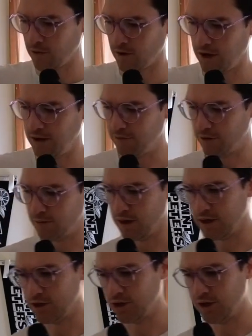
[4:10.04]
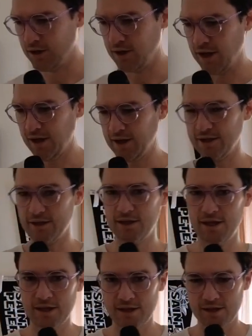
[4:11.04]
information that
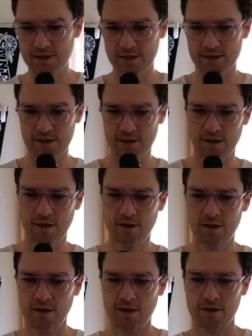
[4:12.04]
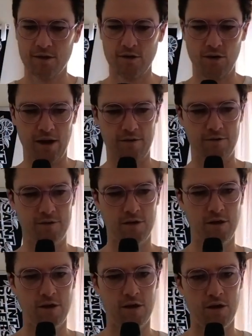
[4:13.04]
exists, you have
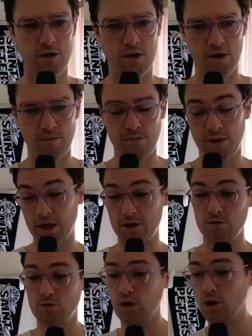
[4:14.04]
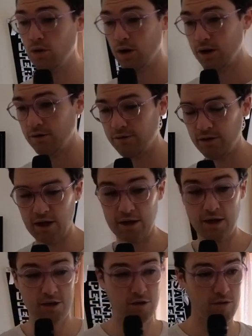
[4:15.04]
that you know of, and
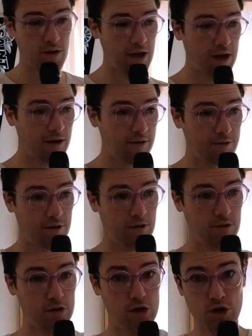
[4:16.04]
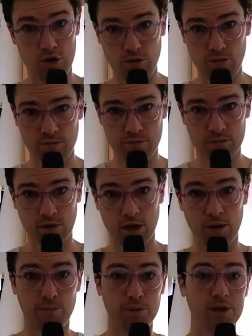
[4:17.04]
then you have new,
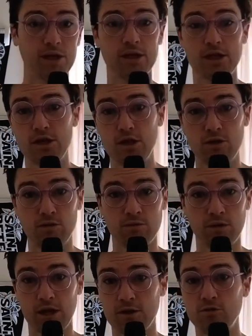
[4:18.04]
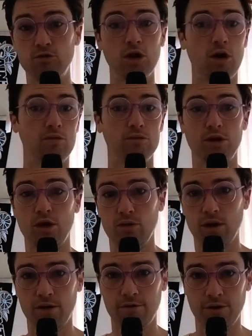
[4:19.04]
completely new, that you don't know
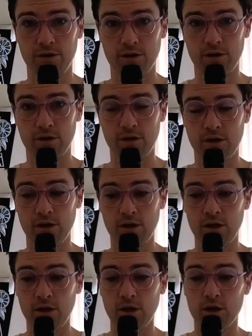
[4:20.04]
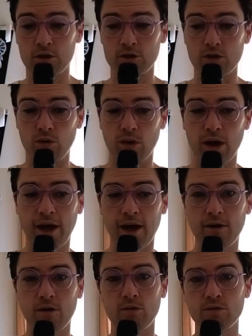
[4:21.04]
of. So
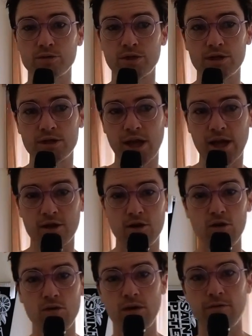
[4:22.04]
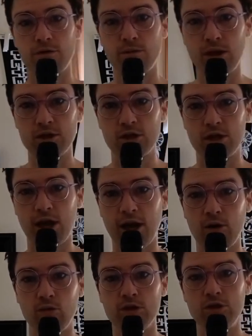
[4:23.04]
how does that new information, how
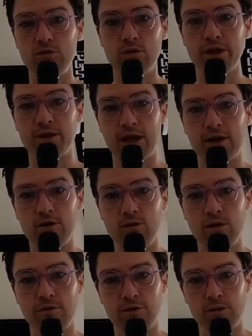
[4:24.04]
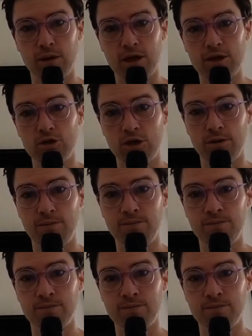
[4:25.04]
would you let that new information